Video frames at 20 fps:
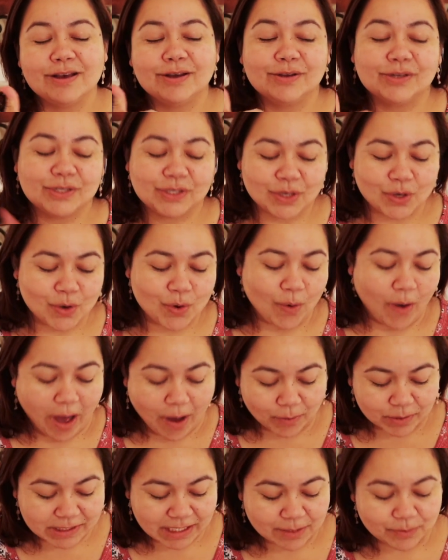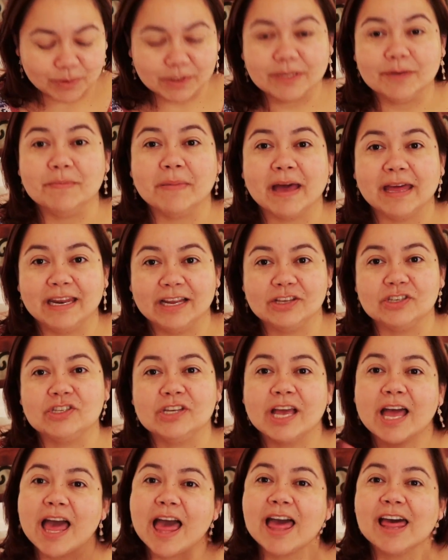So I was able to
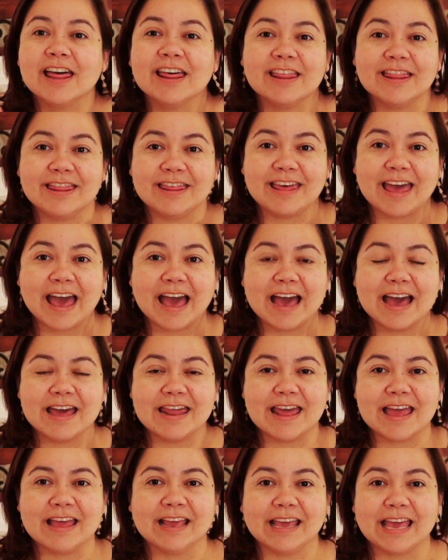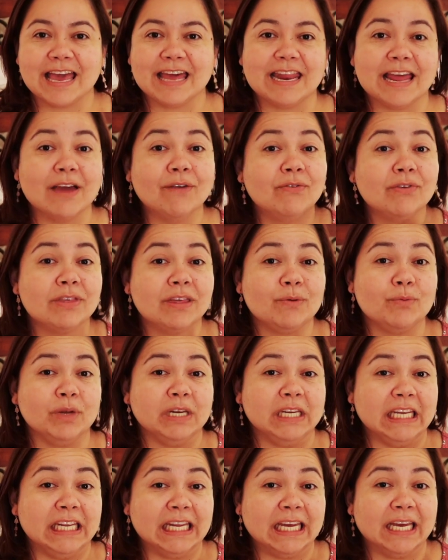manage that and get everything we
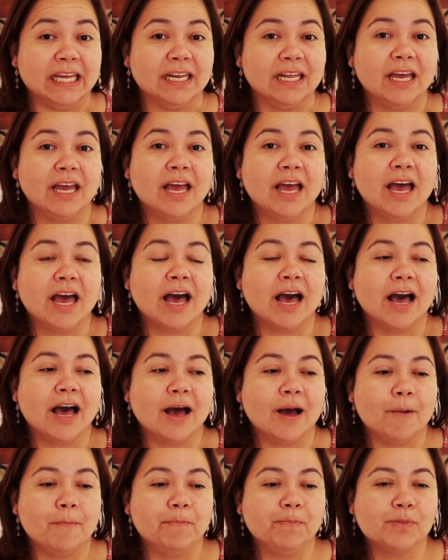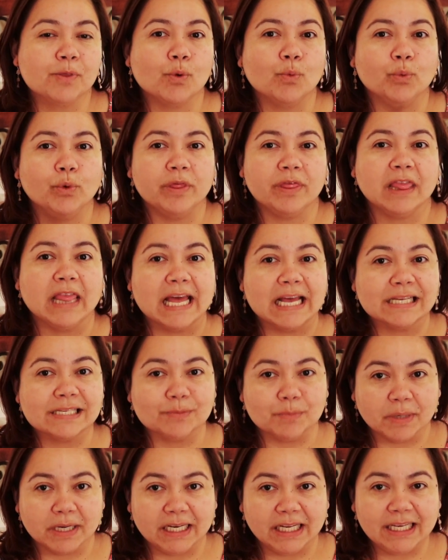needed um, with less
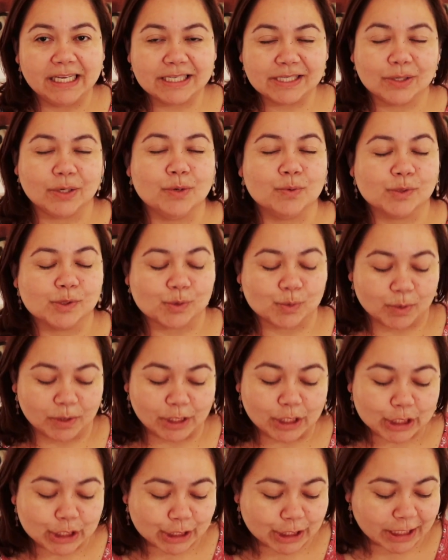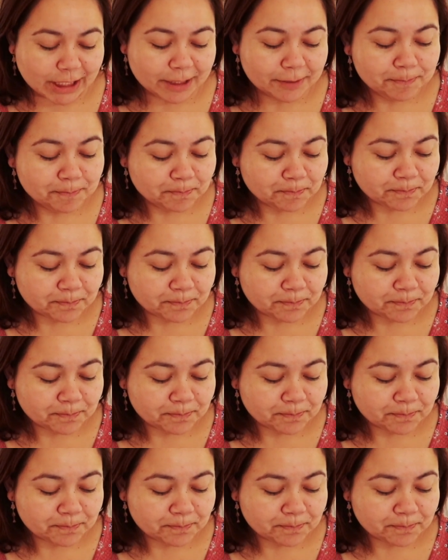money. So it was really good.